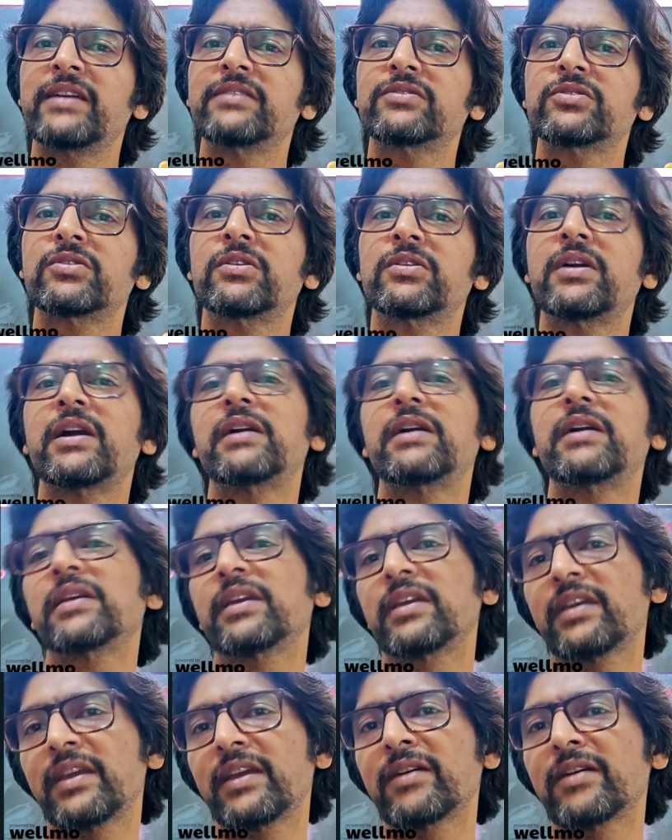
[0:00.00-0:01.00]
So
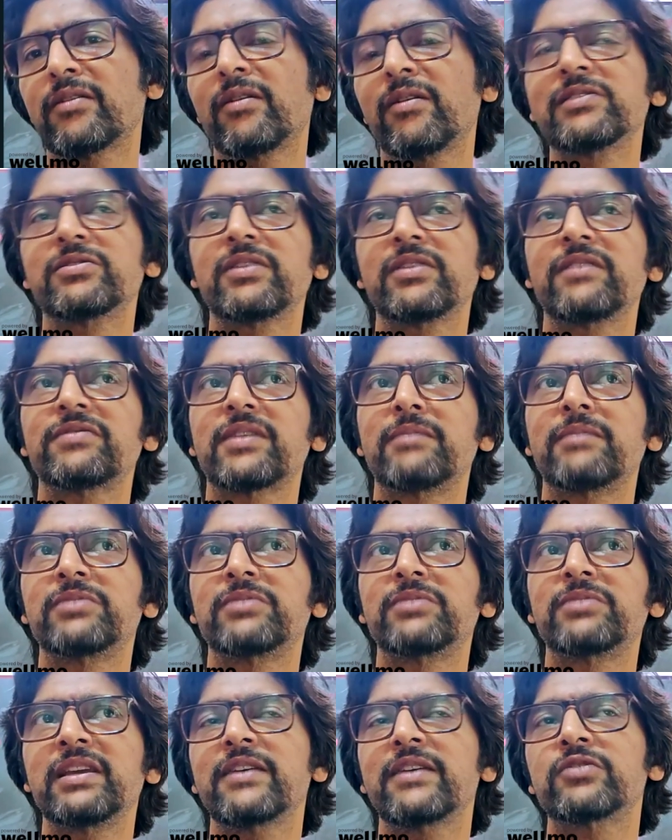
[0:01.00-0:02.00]
here also, if
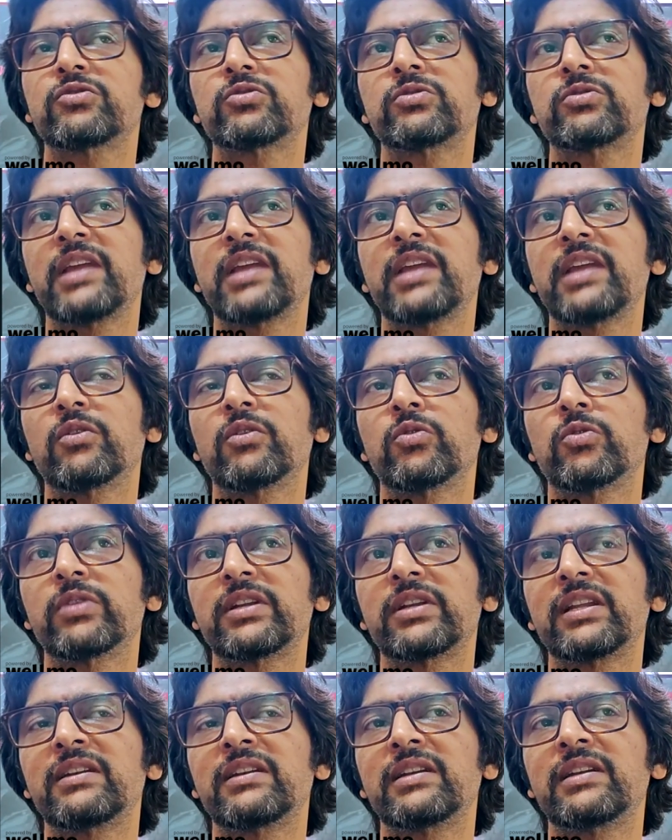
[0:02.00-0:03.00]
something has to take root
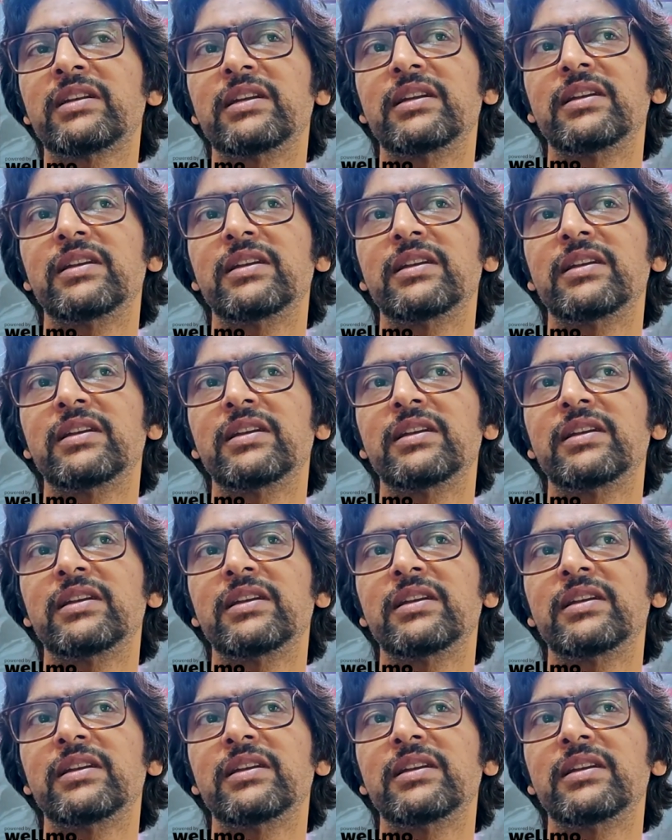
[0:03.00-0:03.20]
in,